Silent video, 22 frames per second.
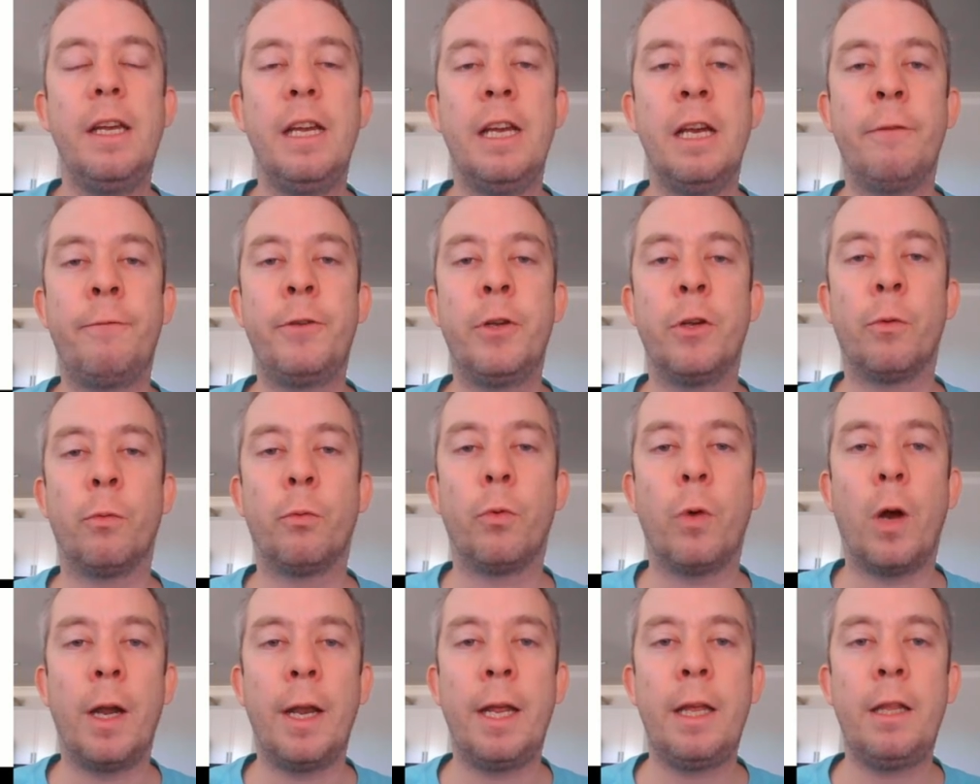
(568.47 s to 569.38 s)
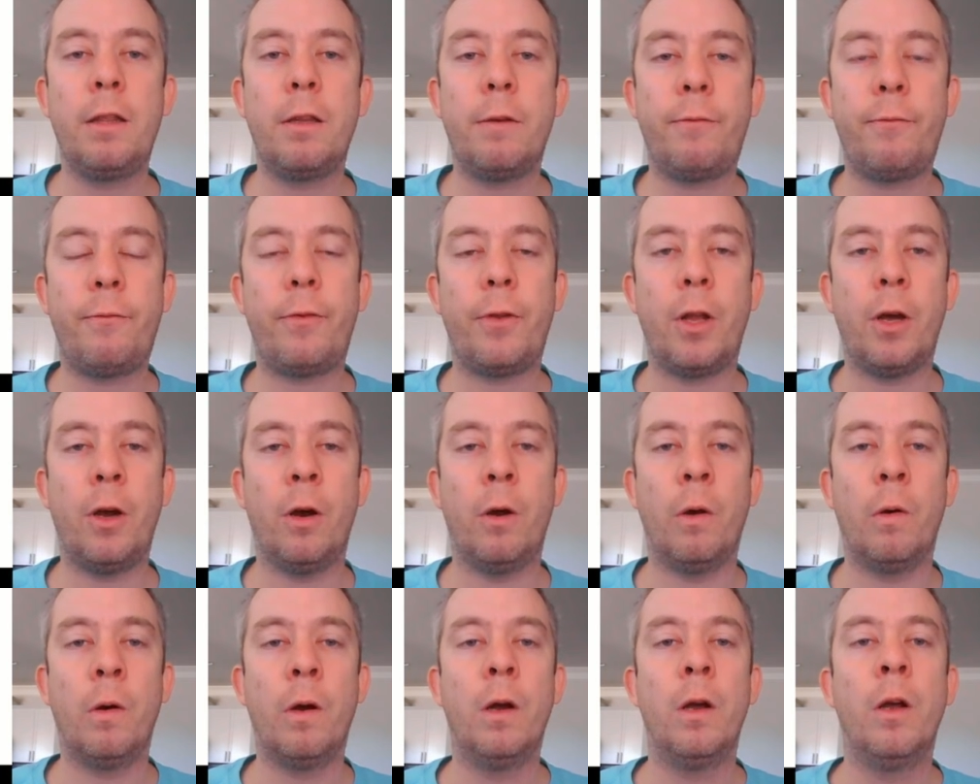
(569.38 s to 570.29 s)
if you're running the
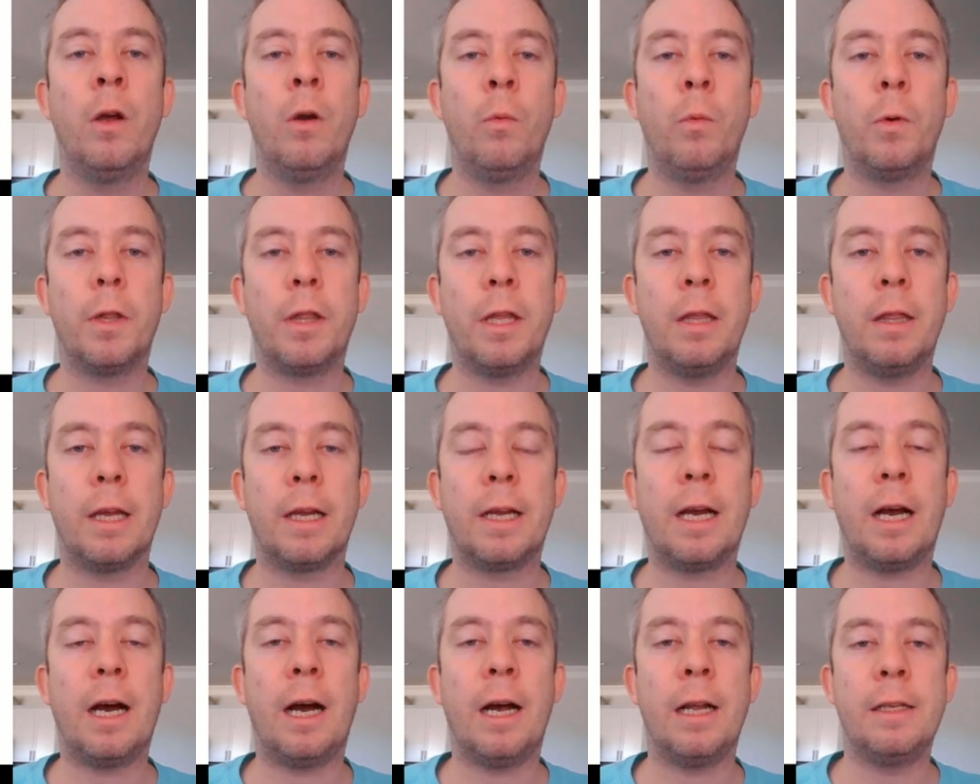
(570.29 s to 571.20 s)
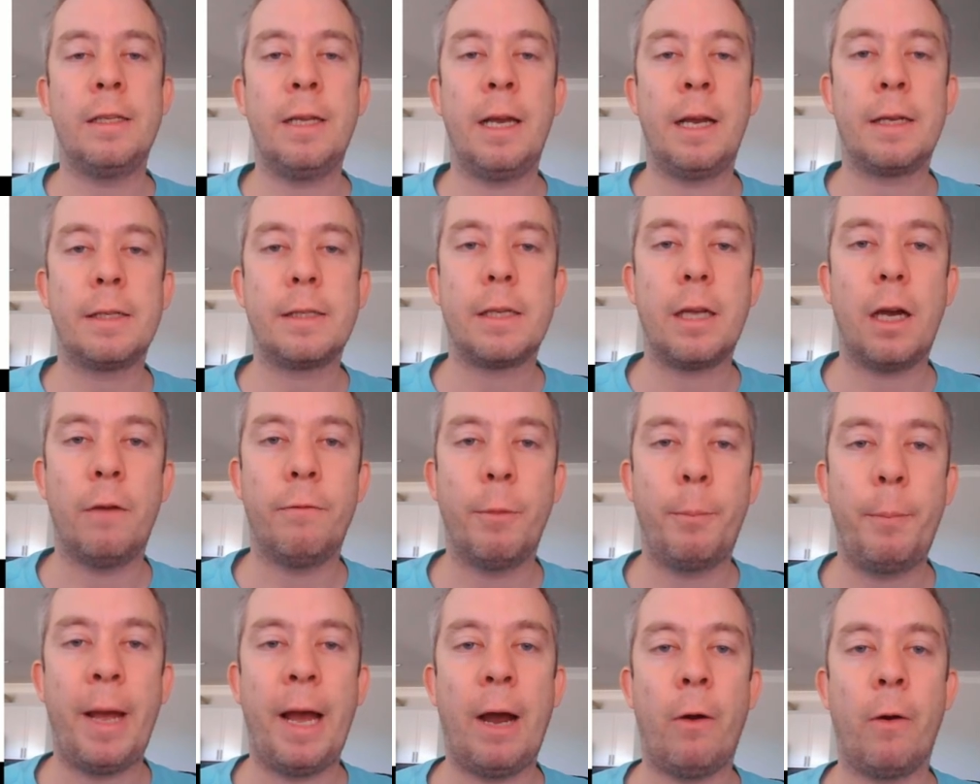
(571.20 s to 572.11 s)
flow within the context of a
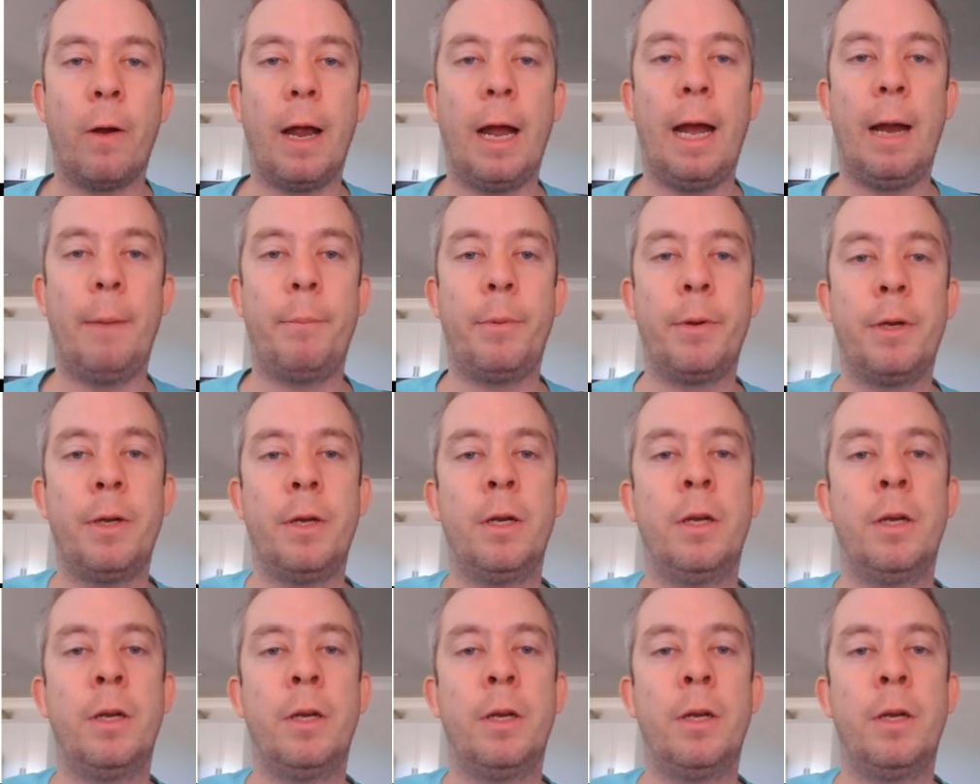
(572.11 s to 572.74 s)
Power App.